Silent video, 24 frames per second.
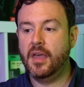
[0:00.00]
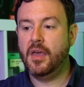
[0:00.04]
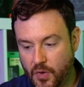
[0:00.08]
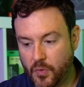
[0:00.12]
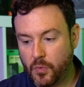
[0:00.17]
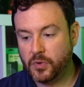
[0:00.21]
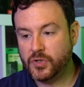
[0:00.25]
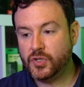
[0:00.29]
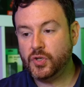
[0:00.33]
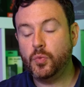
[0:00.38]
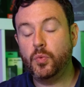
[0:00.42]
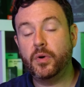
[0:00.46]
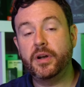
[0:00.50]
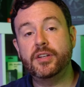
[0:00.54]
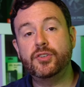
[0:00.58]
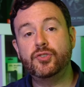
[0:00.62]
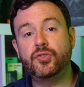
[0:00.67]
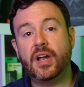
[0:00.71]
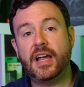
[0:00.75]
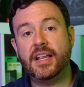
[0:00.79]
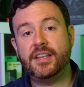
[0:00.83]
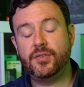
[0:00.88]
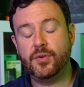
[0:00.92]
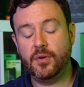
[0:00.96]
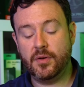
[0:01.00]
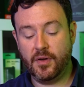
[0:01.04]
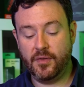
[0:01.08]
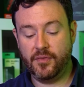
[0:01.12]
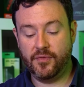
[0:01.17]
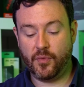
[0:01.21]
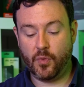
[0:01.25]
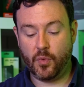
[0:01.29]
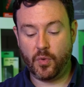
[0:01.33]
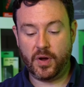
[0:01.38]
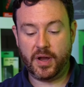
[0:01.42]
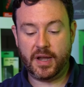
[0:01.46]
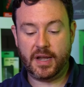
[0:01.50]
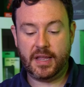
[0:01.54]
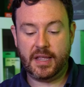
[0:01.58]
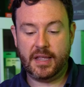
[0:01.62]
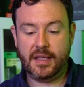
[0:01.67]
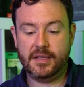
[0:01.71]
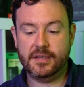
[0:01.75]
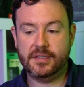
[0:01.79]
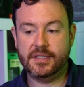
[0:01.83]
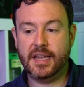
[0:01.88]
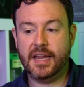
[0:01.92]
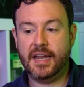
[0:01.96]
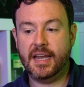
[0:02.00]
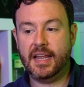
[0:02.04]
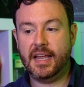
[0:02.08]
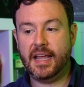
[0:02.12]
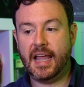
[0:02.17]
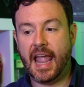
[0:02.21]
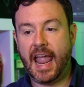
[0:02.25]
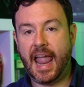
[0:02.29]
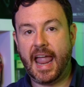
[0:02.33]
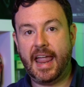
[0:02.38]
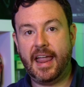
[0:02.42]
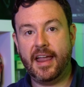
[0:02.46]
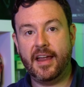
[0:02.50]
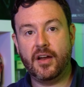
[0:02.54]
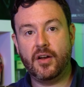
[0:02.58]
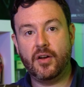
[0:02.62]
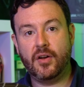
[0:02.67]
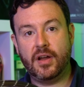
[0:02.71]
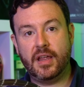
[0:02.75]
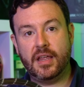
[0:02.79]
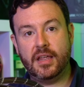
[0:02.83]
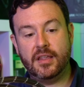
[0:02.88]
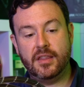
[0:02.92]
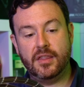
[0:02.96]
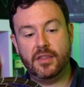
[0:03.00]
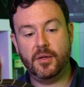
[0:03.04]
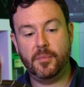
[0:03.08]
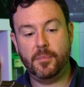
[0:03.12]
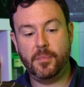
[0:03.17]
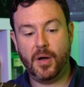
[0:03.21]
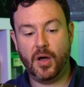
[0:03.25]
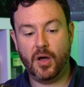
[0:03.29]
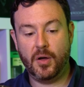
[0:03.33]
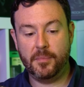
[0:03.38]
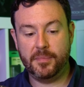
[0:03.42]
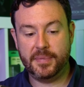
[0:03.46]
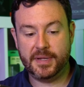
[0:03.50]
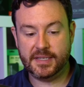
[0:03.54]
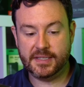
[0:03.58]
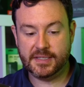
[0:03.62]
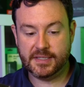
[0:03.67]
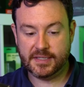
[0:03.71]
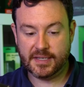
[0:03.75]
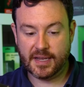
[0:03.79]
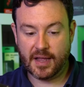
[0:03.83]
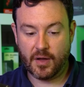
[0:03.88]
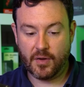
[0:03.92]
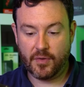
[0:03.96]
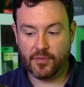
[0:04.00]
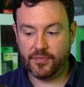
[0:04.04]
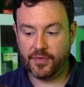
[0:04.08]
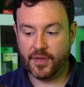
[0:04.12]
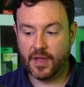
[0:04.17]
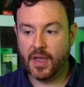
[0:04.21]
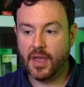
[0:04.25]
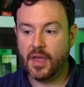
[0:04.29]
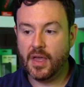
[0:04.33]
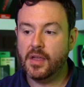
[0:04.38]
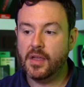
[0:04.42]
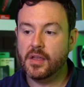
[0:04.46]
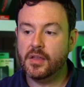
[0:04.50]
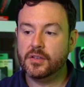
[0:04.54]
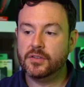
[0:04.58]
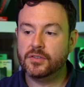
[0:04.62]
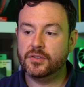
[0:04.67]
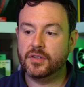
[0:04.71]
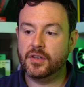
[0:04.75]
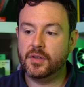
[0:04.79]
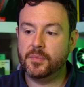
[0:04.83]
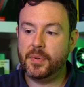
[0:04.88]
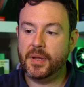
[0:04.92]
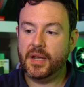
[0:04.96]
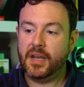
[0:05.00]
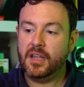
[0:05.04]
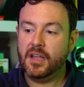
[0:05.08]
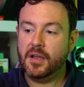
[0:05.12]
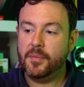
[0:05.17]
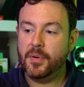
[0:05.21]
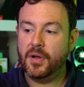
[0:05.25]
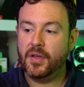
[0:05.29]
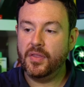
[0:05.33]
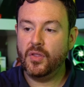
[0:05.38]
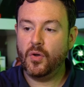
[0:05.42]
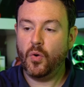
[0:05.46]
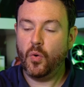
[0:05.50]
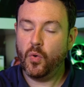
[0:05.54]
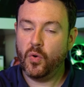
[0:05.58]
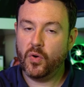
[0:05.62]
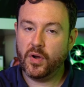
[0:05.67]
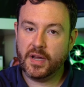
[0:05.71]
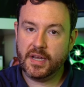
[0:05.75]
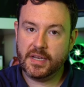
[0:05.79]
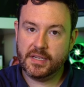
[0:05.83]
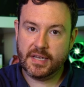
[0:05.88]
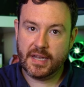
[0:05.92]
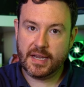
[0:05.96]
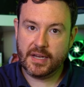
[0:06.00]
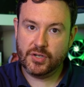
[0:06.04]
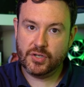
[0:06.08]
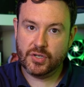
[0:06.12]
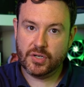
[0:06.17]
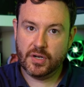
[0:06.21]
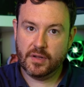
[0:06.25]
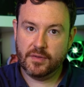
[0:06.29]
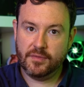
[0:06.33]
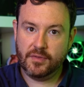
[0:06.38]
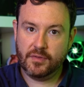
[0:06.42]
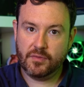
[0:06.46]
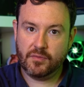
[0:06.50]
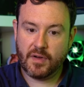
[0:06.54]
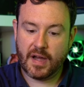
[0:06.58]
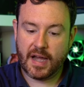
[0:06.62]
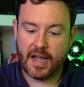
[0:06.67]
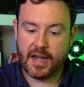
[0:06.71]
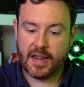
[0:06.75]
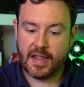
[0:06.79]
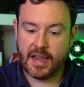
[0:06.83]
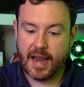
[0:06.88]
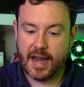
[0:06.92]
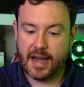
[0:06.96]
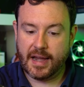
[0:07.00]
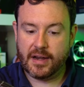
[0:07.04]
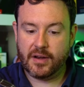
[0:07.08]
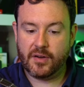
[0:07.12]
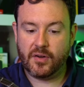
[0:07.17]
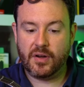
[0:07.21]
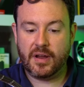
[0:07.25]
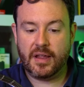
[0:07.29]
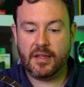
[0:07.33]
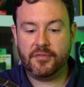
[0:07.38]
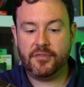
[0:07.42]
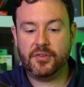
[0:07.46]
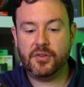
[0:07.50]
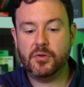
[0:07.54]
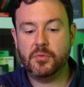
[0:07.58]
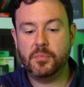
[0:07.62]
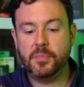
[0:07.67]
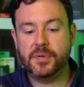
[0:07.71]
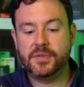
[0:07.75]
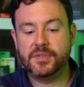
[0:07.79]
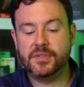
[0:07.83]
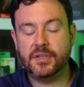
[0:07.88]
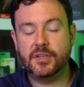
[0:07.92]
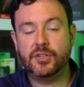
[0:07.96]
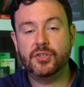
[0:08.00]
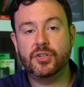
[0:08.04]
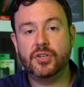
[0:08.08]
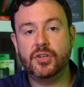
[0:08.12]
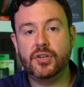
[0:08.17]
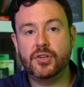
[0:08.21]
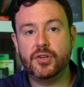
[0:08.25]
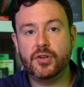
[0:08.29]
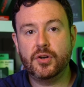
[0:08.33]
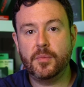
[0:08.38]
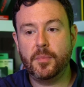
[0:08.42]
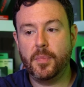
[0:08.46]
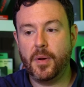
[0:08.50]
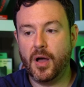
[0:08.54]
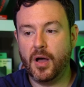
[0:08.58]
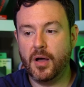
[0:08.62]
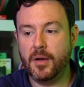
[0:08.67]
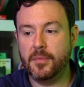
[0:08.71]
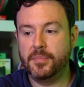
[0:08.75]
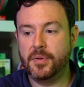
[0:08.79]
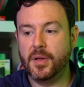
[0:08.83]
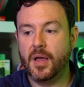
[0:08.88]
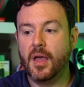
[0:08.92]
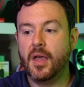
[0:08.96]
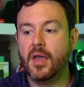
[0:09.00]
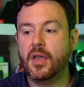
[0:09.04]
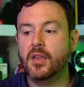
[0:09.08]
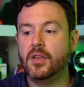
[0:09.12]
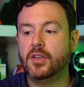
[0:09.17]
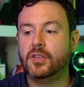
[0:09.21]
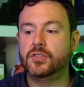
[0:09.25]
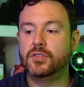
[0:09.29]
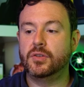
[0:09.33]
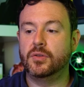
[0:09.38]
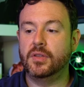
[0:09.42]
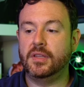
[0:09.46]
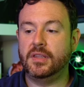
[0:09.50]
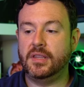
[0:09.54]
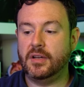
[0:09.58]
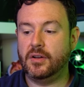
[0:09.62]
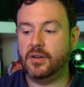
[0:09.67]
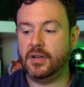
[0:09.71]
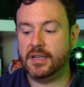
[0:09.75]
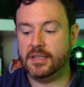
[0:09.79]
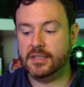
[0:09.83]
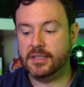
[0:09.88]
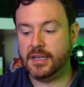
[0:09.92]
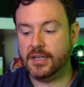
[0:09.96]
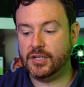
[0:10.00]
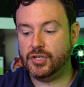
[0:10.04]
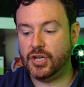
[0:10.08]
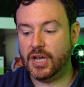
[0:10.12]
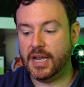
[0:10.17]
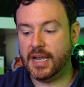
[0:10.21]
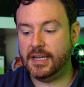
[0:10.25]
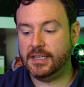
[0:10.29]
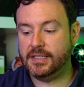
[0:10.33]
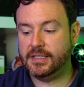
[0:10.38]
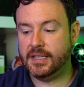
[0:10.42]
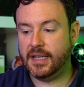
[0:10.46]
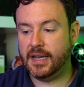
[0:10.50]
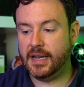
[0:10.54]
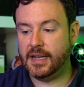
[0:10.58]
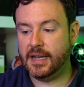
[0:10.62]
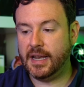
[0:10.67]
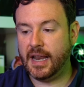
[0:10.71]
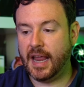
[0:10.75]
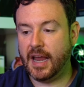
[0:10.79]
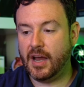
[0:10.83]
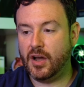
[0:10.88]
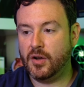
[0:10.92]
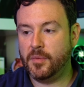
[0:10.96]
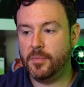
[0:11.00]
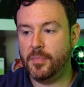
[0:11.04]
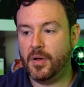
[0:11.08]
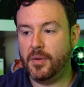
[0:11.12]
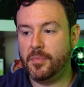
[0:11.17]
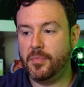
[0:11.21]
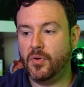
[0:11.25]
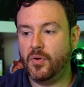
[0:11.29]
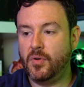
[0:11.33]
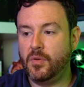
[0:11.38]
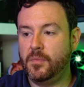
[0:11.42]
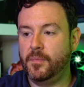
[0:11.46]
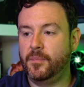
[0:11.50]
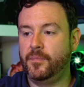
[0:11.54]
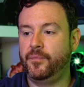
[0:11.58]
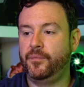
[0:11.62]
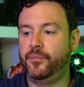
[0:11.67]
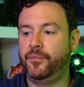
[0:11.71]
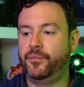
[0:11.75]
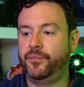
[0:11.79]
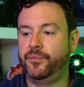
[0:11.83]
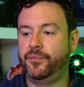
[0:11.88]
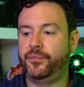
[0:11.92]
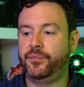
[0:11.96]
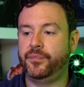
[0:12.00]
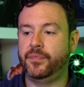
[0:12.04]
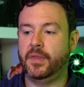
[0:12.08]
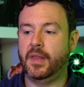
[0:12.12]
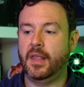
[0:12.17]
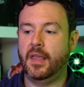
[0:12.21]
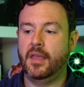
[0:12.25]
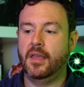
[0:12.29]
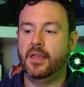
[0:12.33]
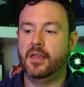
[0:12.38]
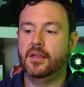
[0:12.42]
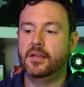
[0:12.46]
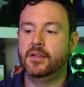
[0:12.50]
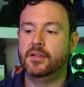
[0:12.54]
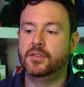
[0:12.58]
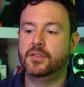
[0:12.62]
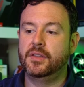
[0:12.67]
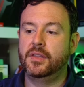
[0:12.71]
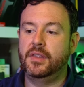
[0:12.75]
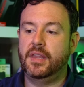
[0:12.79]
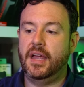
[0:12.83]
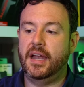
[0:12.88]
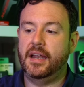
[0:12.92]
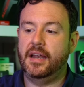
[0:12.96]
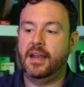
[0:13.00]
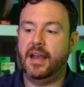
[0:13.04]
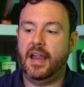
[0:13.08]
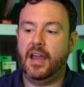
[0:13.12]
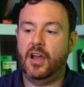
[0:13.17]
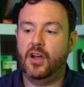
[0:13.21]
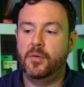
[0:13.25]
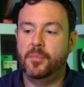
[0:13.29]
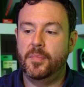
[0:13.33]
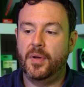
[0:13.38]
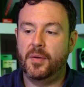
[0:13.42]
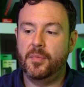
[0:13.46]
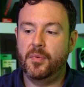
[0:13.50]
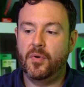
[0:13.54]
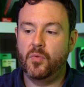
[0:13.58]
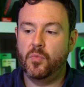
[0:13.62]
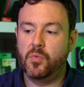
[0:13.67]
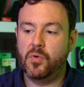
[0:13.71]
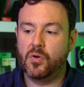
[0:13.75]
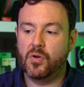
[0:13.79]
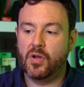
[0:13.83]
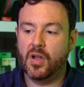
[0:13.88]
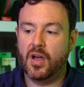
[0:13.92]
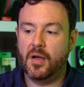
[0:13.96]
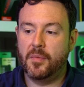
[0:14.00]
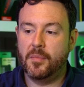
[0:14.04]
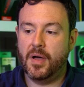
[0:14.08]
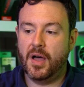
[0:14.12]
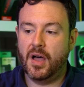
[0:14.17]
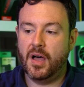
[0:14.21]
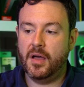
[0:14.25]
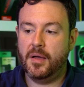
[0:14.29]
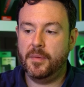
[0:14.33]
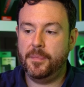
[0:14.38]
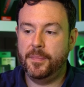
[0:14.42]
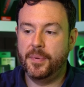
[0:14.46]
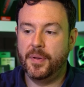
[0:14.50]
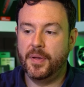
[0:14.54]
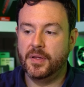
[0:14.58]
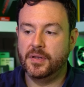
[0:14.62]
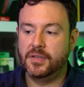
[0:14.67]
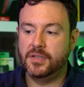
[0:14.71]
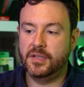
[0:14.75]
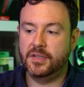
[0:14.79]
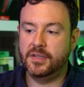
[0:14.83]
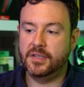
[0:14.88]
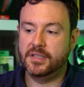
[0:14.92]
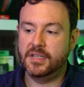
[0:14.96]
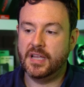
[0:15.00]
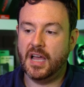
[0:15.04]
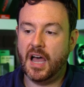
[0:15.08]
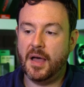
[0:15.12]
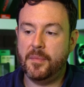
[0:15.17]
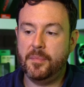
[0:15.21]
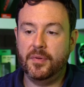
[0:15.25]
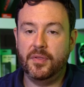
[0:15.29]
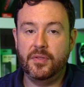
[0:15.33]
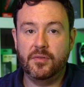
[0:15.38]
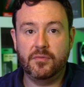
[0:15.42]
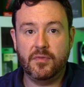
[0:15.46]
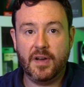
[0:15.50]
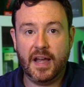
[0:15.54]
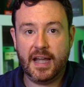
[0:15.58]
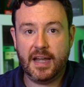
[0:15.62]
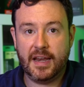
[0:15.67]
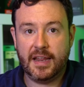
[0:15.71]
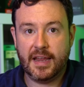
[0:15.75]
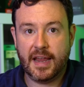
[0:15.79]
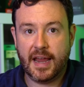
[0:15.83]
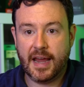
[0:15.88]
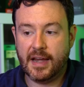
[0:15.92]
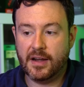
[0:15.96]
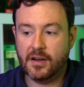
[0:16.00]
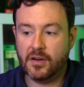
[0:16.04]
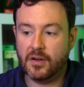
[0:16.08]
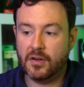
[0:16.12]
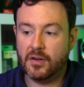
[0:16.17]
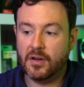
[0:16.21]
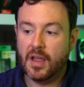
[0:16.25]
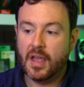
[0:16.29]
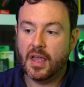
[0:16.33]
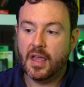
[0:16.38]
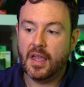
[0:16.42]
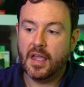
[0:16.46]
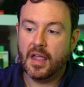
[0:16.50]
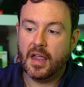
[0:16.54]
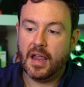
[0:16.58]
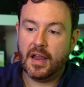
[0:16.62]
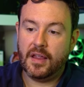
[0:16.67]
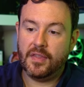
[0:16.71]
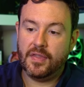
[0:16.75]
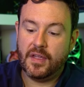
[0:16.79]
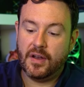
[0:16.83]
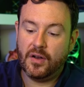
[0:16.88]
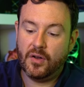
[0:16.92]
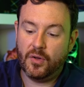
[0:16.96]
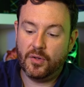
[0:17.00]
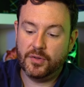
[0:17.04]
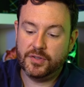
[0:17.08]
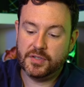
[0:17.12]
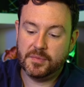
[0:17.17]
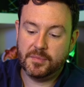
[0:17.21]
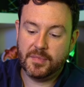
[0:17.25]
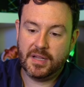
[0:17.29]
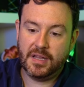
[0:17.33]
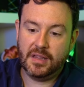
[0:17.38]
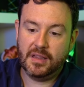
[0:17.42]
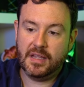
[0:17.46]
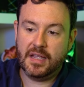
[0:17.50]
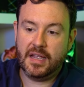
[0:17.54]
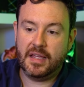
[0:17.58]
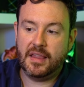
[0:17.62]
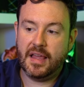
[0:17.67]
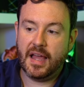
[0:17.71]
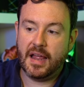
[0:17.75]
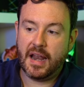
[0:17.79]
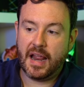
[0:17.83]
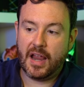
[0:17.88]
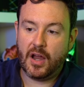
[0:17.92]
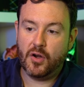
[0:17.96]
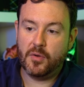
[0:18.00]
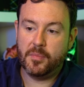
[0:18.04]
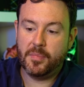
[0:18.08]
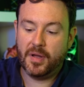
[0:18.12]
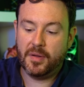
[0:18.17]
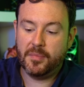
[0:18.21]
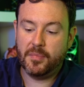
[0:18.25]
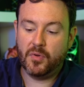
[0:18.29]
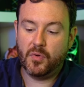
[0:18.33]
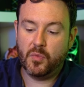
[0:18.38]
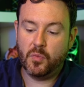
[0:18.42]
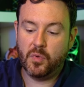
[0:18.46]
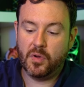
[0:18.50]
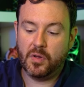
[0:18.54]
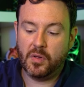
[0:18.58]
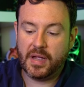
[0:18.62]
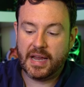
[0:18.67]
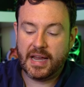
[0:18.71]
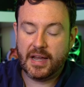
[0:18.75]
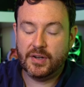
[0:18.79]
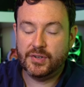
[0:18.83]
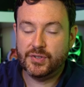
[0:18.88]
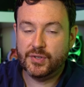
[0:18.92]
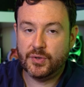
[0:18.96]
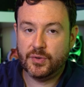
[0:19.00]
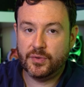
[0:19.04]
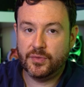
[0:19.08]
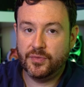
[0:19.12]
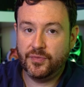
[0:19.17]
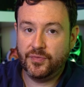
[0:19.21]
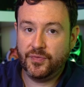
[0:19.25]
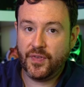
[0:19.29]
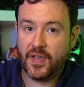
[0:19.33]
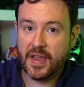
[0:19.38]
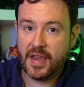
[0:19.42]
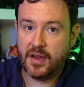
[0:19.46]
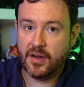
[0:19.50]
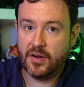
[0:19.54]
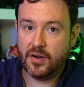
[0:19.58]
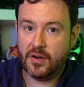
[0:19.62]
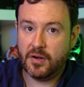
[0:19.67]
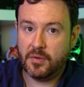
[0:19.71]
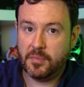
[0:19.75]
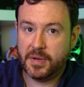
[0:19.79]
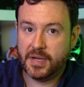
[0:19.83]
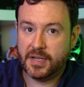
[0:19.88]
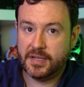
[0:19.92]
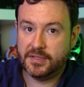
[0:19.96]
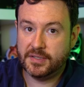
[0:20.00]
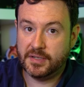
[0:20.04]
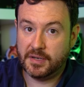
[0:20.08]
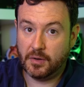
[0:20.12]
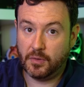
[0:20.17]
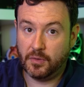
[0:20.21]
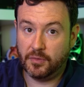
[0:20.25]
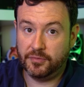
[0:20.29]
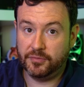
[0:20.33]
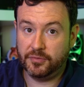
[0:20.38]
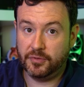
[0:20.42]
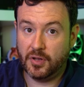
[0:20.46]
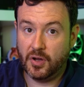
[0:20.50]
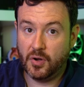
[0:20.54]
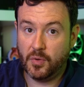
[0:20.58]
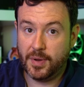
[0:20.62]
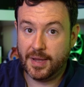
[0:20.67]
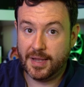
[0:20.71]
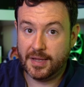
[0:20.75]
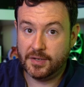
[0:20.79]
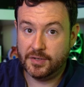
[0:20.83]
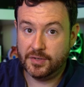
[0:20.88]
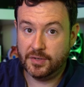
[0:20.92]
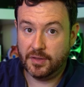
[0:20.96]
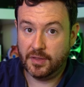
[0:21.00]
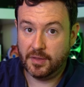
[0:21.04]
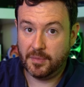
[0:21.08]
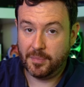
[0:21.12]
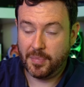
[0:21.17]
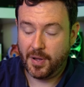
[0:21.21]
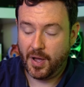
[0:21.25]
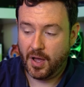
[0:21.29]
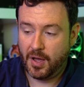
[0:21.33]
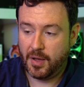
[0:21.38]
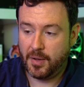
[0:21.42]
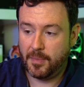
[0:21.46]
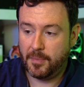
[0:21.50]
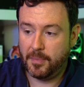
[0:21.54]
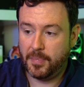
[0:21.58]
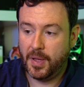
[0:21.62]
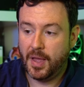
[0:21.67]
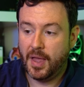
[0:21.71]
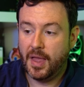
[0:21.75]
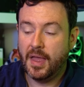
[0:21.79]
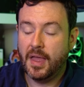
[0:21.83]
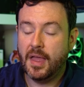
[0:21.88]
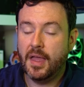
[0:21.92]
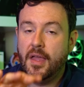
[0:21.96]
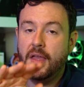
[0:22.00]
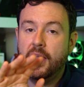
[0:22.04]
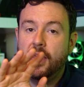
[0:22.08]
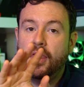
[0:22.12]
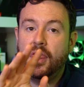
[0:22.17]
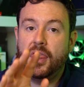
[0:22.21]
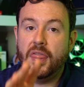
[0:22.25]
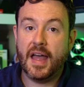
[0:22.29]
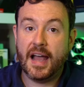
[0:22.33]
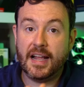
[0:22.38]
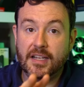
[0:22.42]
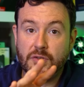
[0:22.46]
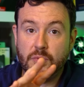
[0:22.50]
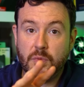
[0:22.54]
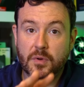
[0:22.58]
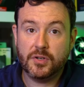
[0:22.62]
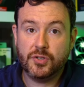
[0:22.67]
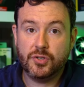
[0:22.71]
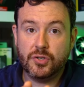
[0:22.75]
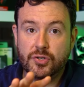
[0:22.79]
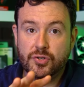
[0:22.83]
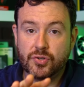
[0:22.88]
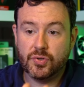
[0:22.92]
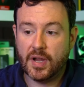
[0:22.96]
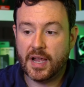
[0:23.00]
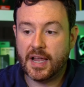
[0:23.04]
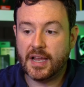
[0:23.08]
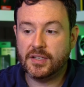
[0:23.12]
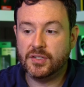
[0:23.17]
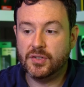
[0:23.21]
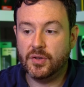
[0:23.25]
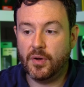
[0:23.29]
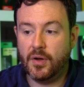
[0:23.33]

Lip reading: What you want to try to avoid is getting air in the pump itself. So depending upon the orientation of the radiator, if you position your pump so that there is a chance that an air bubble will come up to the top of the radiator, and then ultimately that air bubble will interfere because it'll flow into the pump, that's what you're trying to